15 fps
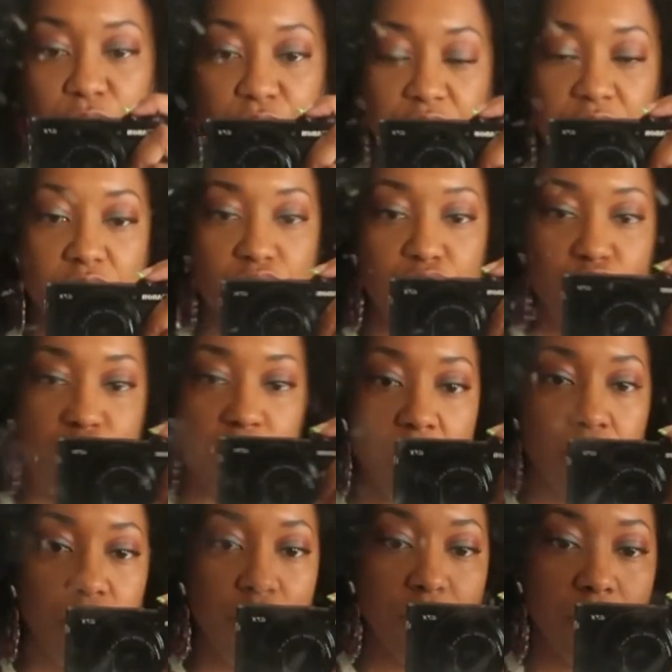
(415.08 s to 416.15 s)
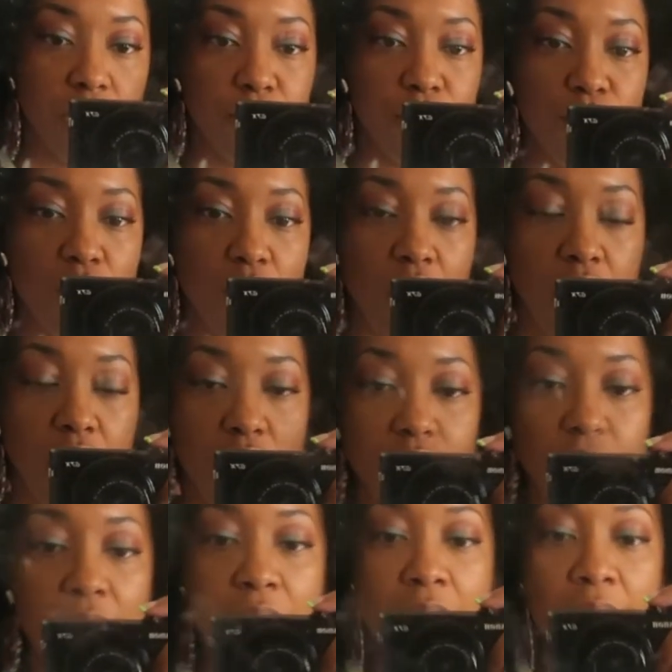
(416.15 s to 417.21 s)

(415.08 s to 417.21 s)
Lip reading: finished look, you all.